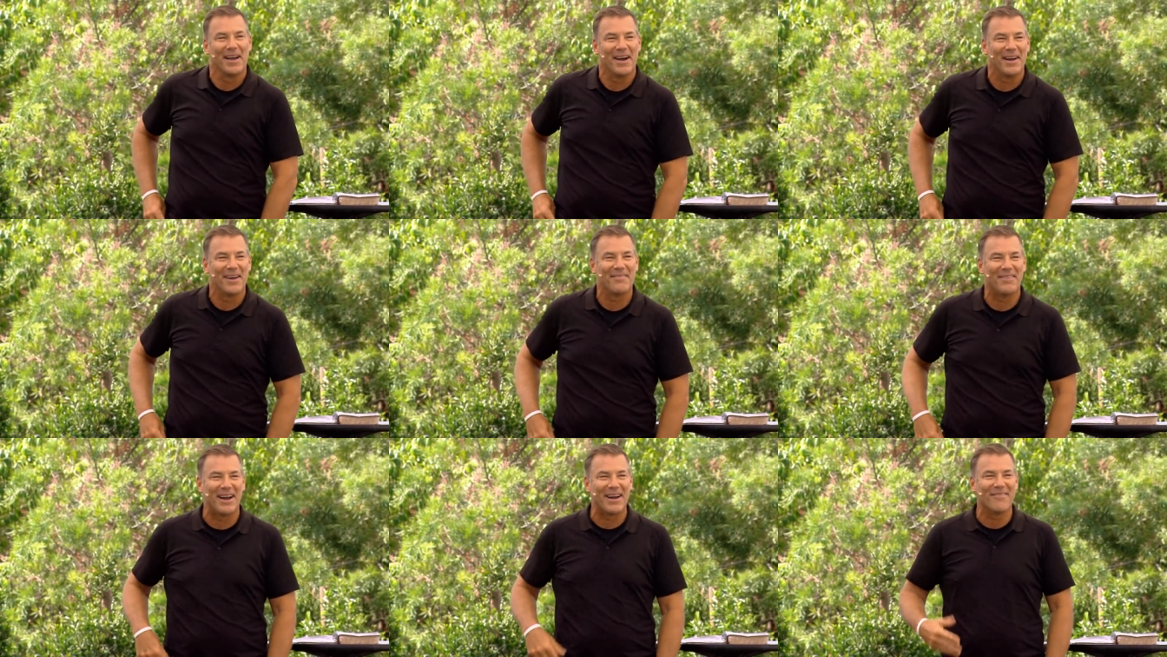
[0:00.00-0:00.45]

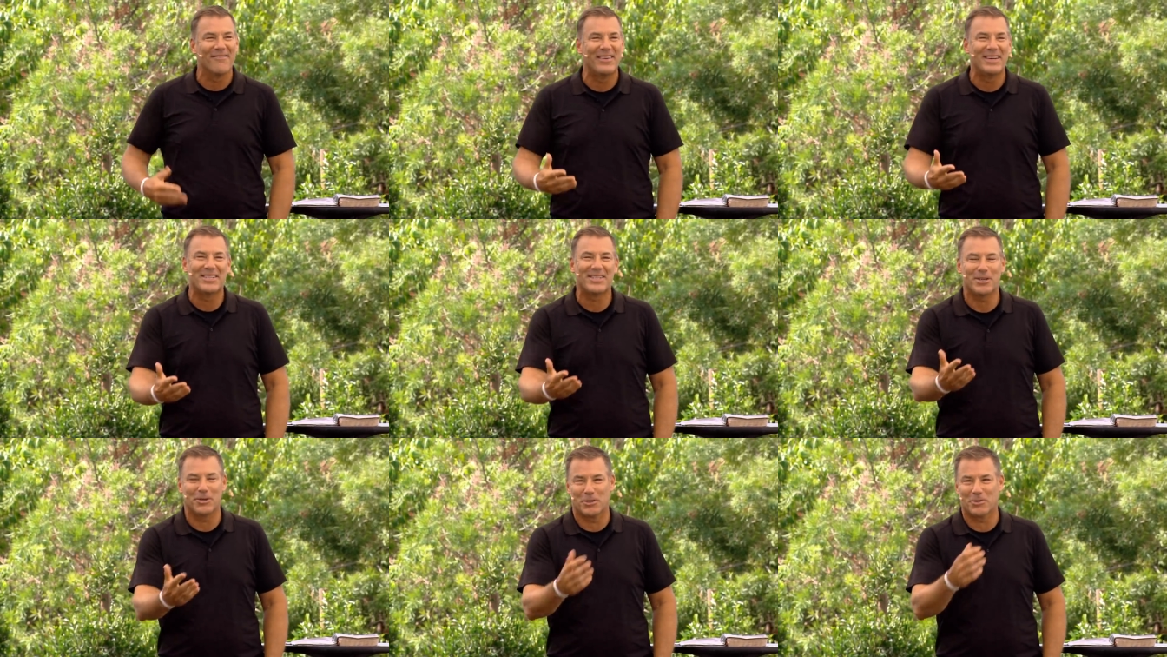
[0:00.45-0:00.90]
if I can be
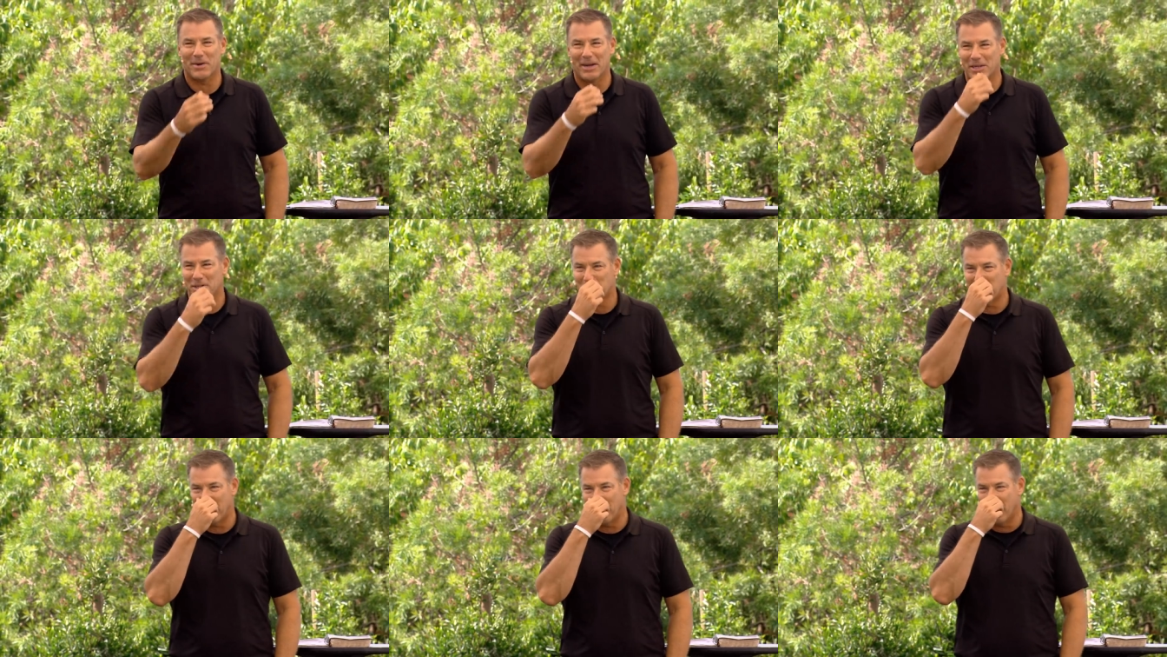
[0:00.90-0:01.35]
so
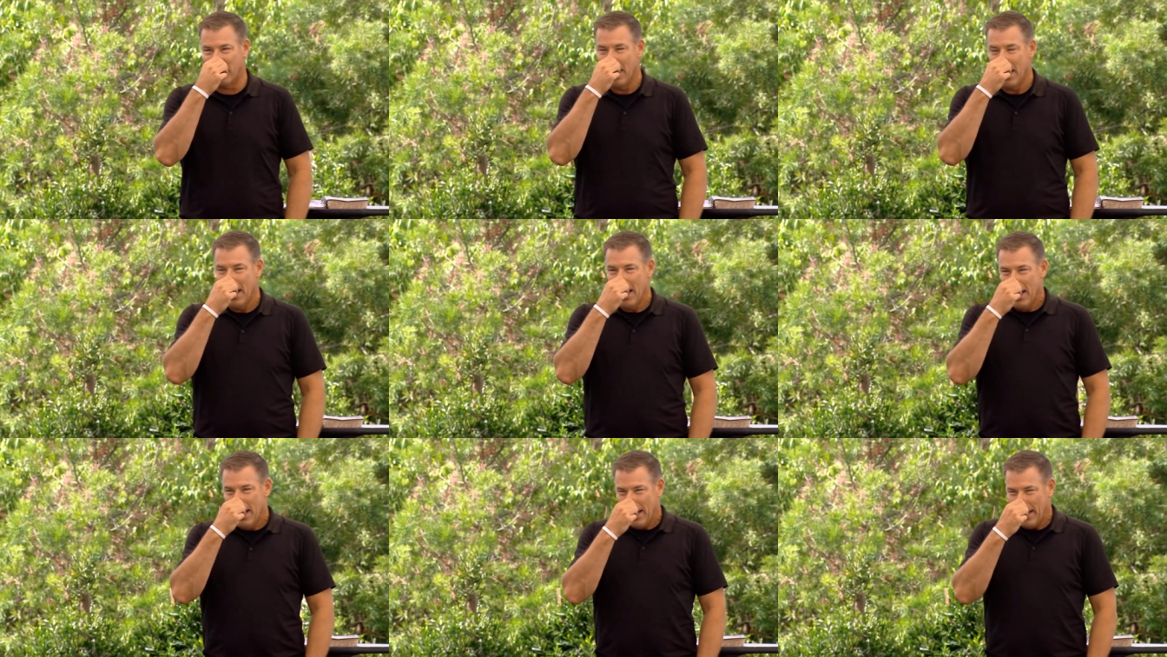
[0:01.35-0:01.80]
transparent,
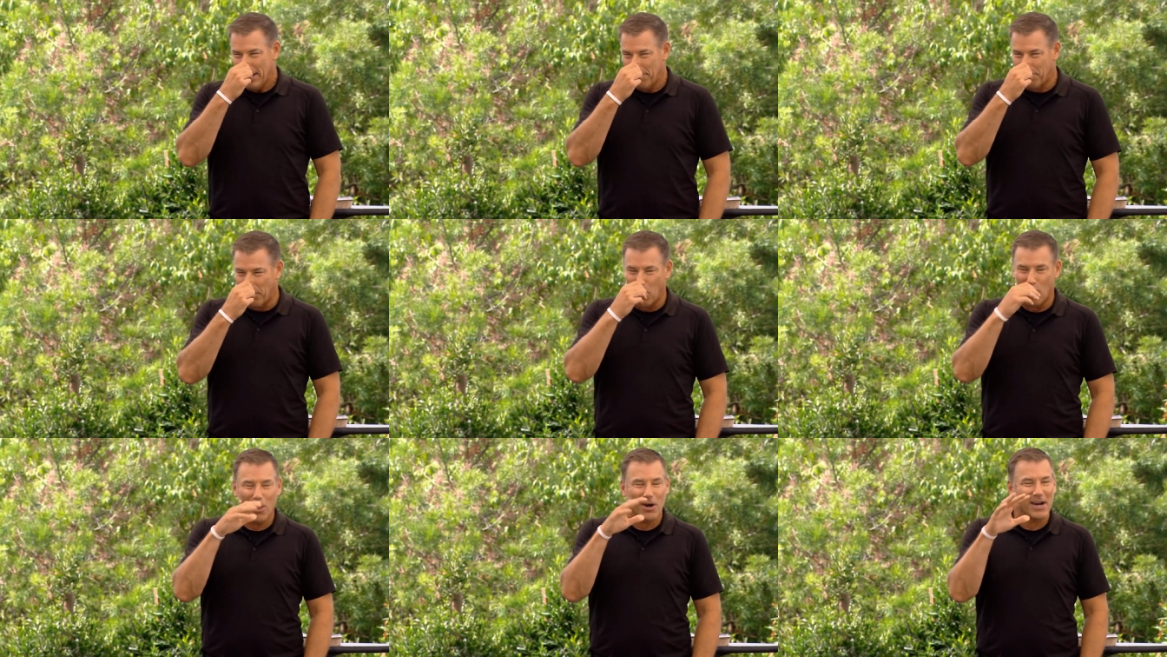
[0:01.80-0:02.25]

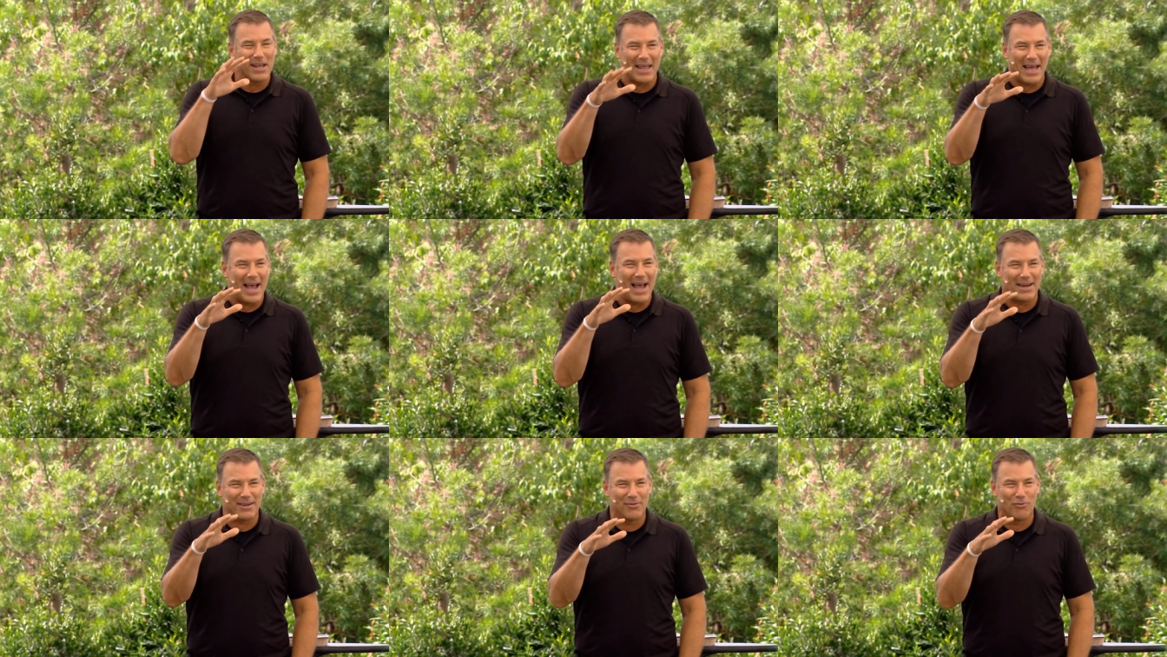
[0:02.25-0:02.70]
part of
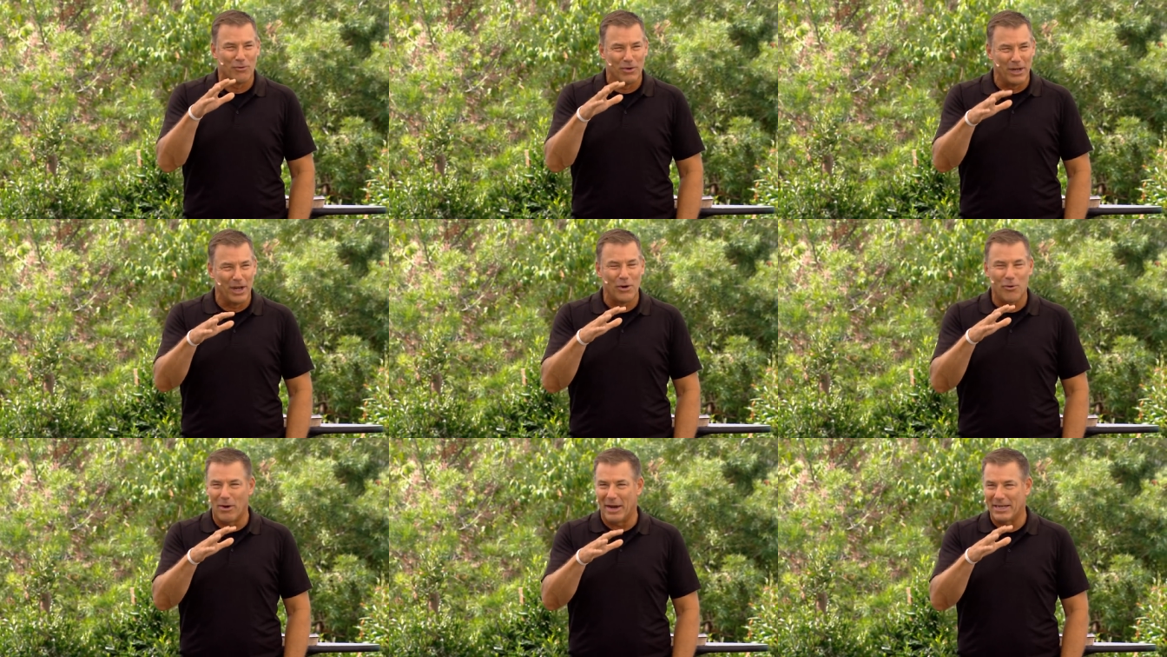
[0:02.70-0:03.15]
that
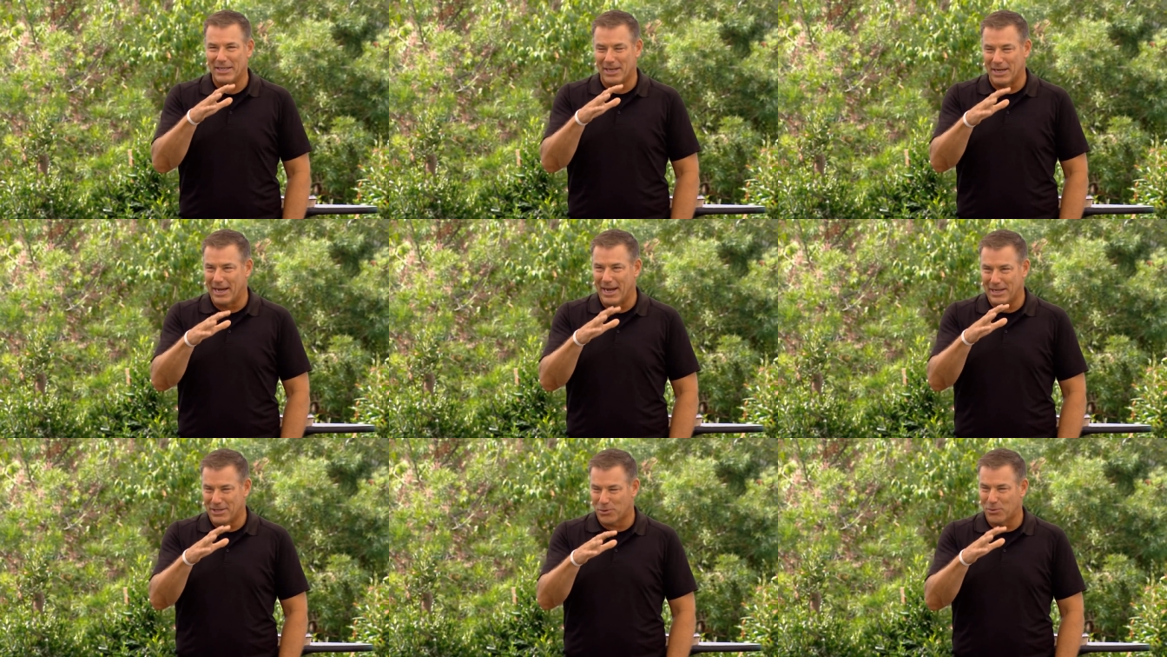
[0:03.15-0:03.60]
really
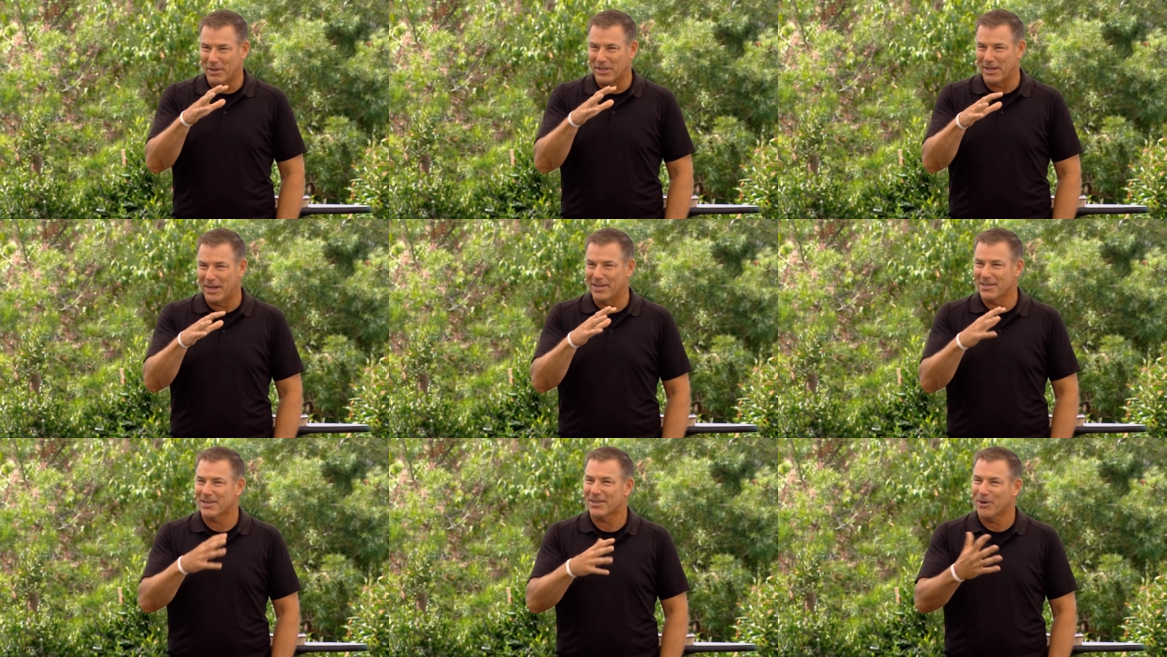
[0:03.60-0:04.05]
resonates with
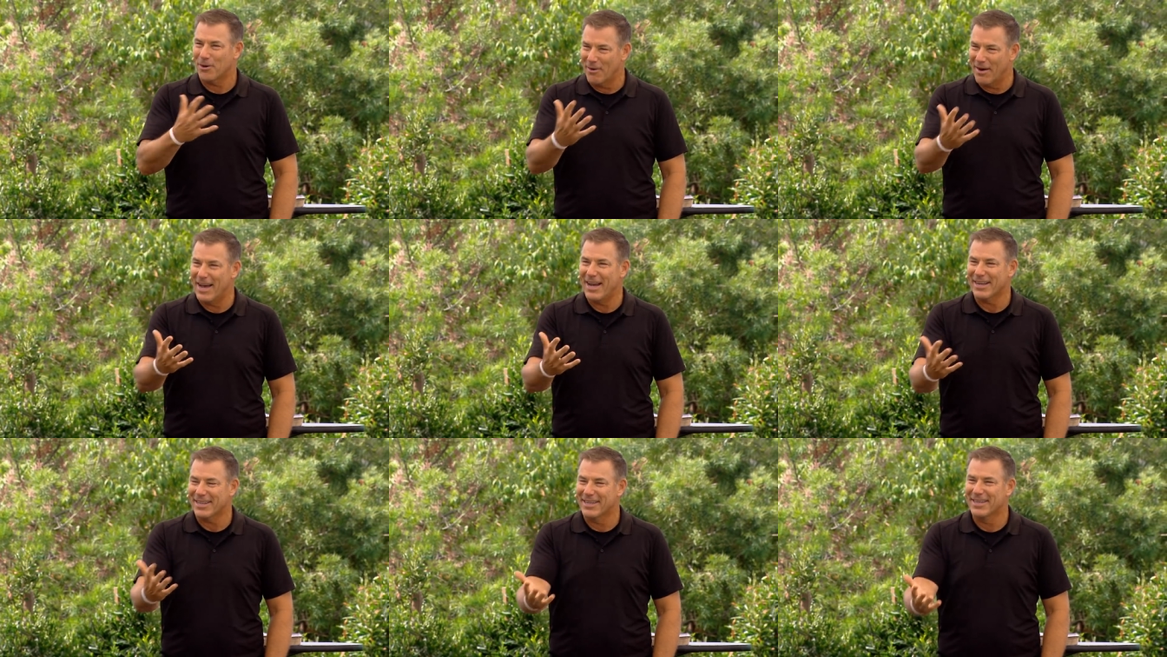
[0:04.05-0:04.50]
us,
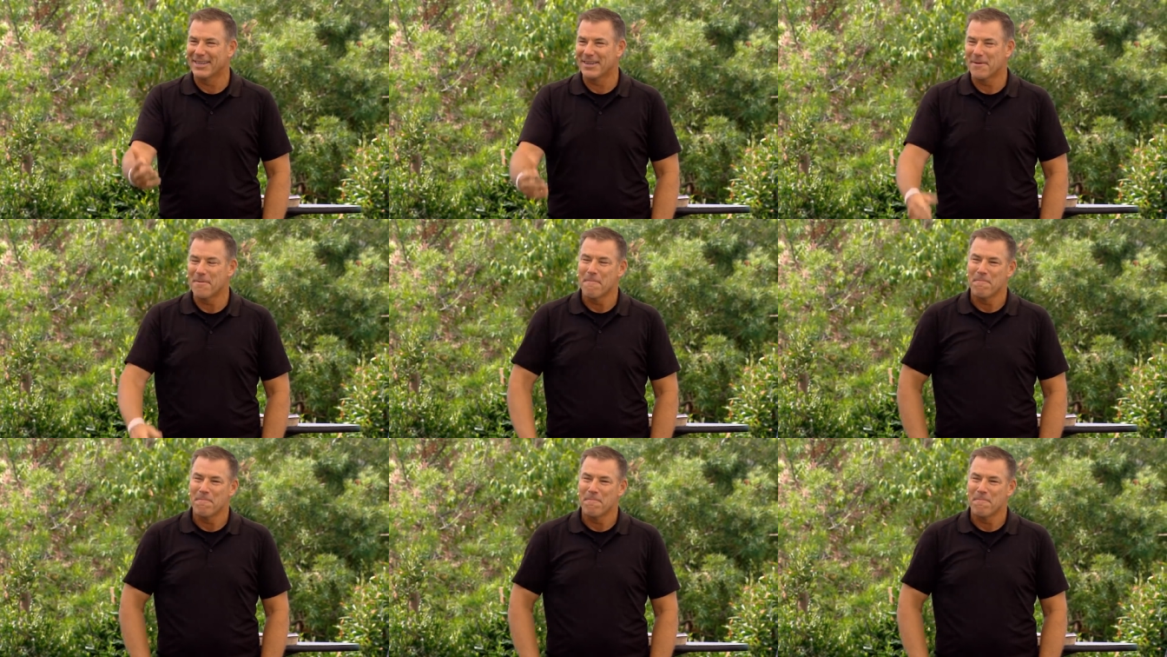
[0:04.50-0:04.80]
correct?